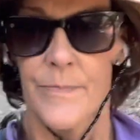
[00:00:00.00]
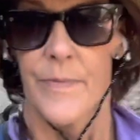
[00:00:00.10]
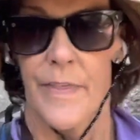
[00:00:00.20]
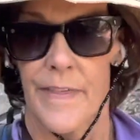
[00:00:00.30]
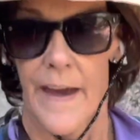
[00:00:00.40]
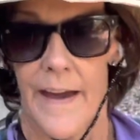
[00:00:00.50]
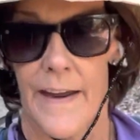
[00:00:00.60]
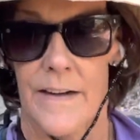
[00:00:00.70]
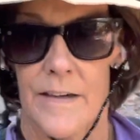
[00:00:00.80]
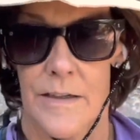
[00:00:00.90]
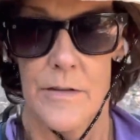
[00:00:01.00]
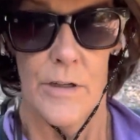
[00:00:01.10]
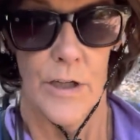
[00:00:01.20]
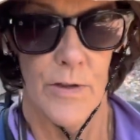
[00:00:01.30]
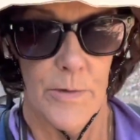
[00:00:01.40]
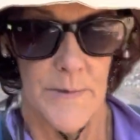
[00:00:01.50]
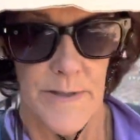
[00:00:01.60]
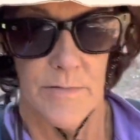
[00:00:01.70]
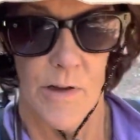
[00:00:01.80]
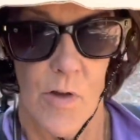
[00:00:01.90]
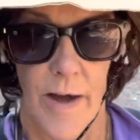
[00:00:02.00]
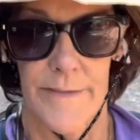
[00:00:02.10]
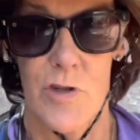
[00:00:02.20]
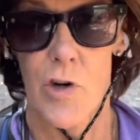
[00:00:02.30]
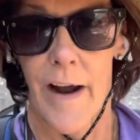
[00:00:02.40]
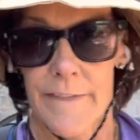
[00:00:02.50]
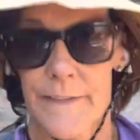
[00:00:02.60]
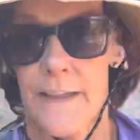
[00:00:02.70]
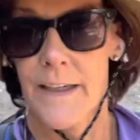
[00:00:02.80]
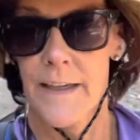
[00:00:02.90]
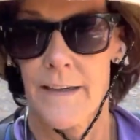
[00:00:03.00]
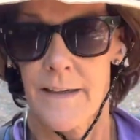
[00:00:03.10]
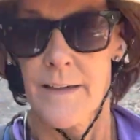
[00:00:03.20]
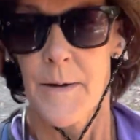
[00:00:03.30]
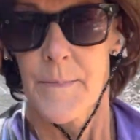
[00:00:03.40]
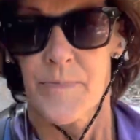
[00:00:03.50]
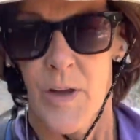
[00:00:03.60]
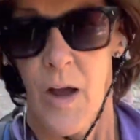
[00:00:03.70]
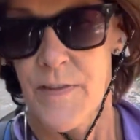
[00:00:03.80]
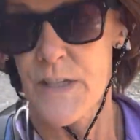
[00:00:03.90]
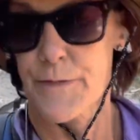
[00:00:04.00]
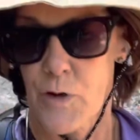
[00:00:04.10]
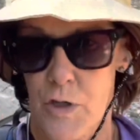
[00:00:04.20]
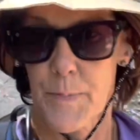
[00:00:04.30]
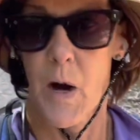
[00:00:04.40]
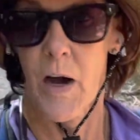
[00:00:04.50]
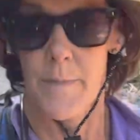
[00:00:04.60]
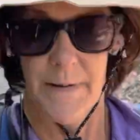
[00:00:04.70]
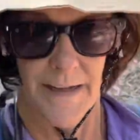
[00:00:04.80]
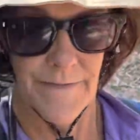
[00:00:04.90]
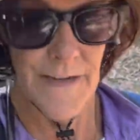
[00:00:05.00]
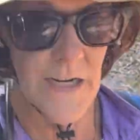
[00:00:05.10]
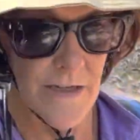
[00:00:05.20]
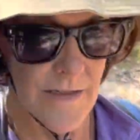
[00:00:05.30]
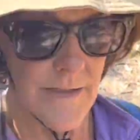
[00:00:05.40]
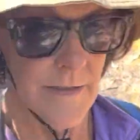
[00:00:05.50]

that, there was a lot of traffic on this first part, but I figure,